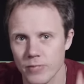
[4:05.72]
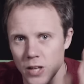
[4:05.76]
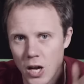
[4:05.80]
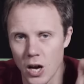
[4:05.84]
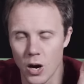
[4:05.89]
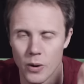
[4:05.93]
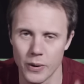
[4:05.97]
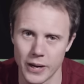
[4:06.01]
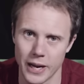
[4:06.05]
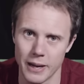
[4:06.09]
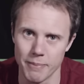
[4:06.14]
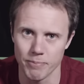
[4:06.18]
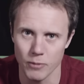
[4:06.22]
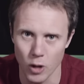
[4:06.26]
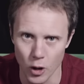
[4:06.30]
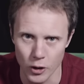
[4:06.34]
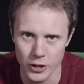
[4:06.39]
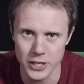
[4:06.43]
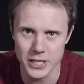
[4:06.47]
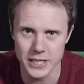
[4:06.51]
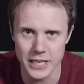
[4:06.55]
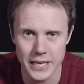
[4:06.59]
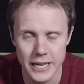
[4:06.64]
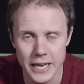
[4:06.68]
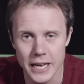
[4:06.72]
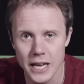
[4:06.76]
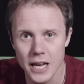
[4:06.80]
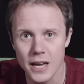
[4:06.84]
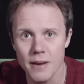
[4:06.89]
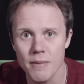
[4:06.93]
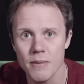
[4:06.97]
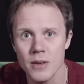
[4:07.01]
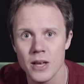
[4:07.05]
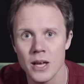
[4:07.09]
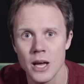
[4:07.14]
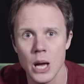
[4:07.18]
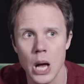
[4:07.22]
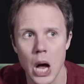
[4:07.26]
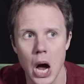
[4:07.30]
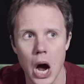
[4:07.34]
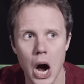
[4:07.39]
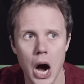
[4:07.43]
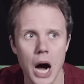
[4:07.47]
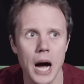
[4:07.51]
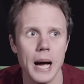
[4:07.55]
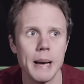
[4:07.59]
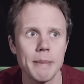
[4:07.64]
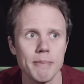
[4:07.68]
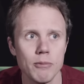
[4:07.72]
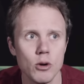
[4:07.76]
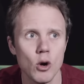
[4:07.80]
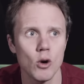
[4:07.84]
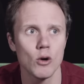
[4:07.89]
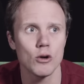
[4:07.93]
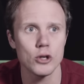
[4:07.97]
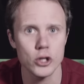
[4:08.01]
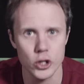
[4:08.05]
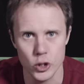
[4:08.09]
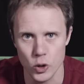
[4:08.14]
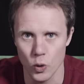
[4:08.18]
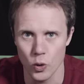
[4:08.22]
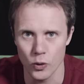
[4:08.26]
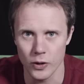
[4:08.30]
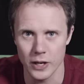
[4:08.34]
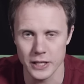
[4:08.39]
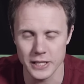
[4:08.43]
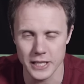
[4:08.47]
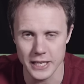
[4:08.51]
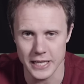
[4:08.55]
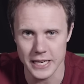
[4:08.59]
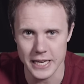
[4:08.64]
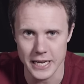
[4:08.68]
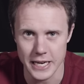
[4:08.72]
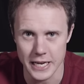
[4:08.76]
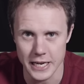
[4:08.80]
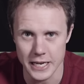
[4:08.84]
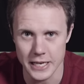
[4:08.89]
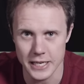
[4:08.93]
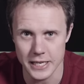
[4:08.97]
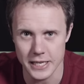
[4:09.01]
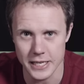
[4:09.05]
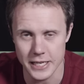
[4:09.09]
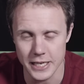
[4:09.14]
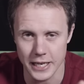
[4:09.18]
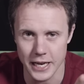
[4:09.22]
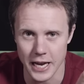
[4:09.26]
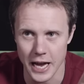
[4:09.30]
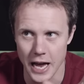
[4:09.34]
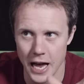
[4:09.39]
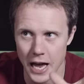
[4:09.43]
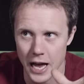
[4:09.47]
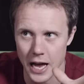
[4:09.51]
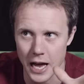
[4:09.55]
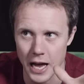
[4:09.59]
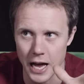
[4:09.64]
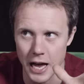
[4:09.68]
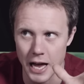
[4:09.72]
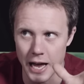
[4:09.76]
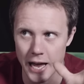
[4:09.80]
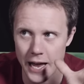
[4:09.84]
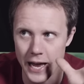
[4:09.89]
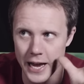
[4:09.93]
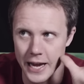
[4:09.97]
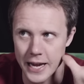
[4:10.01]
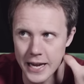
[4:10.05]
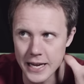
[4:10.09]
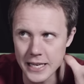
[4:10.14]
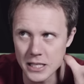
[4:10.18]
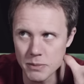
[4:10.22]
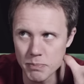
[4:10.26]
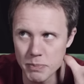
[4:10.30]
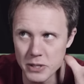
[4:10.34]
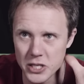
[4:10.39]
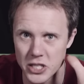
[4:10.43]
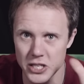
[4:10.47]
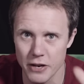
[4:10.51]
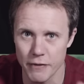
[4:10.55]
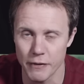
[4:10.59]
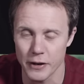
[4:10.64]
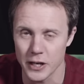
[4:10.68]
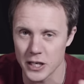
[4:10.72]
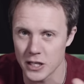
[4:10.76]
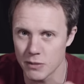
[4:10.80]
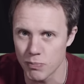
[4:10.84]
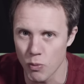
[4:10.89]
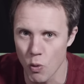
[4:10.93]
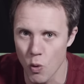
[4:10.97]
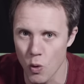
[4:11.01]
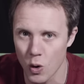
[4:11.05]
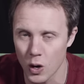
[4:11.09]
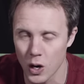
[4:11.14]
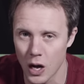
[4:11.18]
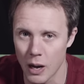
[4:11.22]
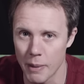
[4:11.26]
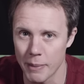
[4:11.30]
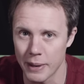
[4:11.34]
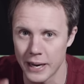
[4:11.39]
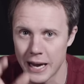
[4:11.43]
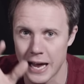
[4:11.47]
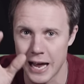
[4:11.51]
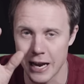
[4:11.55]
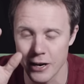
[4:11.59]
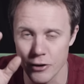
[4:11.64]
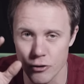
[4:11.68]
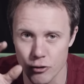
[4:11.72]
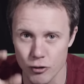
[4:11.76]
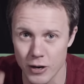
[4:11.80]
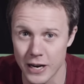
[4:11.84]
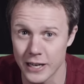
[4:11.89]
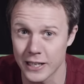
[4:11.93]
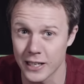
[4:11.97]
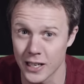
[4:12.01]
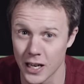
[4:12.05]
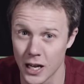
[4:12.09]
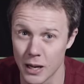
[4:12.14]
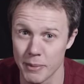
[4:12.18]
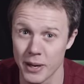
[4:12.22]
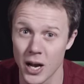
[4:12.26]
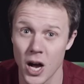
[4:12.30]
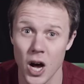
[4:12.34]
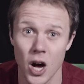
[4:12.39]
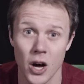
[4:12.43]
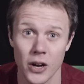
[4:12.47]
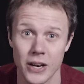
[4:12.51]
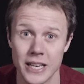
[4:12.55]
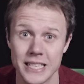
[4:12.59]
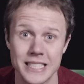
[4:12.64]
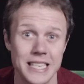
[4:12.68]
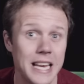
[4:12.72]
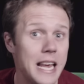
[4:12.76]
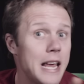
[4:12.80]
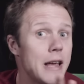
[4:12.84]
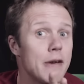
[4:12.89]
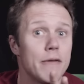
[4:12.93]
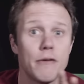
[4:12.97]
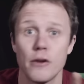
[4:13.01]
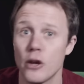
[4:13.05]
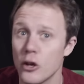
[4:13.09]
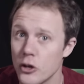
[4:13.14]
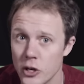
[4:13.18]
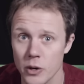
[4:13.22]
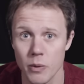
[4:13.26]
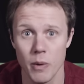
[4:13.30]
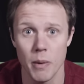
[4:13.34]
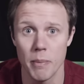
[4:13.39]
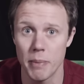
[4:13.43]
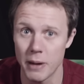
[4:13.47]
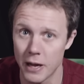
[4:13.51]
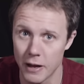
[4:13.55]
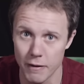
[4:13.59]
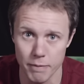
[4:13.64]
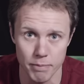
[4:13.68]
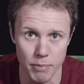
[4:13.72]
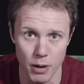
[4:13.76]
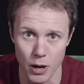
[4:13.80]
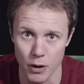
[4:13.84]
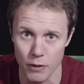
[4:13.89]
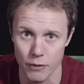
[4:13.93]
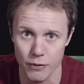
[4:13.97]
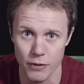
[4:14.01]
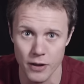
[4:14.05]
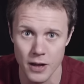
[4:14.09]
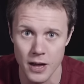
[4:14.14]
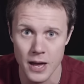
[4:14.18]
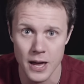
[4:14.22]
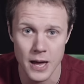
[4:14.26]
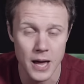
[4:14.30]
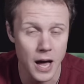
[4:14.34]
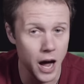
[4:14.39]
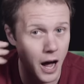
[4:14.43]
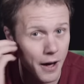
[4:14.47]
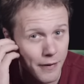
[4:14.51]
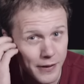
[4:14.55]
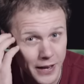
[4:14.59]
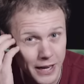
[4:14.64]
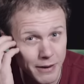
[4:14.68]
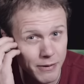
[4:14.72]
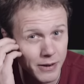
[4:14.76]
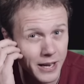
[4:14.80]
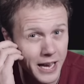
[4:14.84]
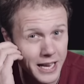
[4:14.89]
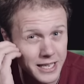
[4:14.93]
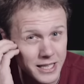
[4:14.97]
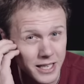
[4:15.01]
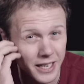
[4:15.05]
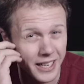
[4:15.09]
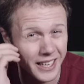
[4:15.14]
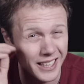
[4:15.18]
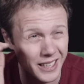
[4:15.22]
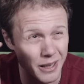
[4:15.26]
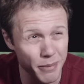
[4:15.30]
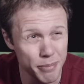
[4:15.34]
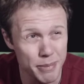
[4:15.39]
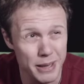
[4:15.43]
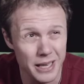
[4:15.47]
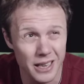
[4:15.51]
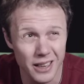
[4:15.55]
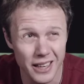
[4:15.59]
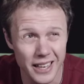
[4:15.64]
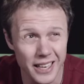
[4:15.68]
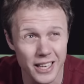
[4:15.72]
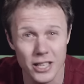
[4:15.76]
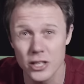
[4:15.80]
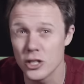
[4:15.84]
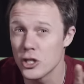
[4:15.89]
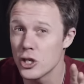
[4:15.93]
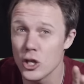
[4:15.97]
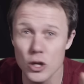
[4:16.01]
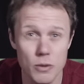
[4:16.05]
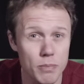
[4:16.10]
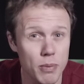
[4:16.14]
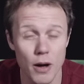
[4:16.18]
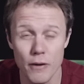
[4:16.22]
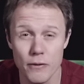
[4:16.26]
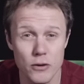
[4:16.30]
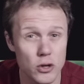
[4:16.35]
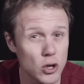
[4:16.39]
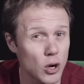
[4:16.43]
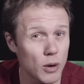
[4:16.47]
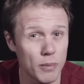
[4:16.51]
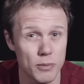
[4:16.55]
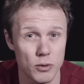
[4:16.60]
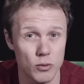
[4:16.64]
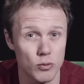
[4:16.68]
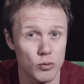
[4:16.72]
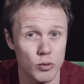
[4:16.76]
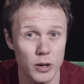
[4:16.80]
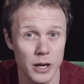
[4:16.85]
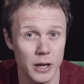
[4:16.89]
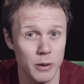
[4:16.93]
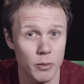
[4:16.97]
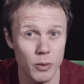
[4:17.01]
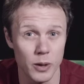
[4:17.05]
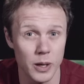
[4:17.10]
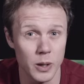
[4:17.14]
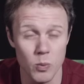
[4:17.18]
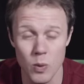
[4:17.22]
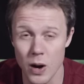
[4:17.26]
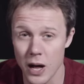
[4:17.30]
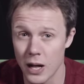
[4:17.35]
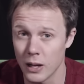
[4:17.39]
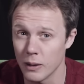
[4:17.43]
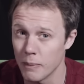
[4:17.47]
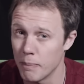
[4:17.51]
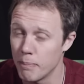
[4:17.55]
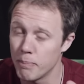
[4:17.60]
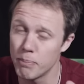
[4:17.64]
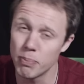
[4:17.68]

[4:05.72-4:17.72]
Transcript: Okay, honestly here, I'm not sure there's a need to get a specific sport climbing and trad climbing harness if you do a bit of both. I think if you get something in the middle, it can do both jobs really, really well.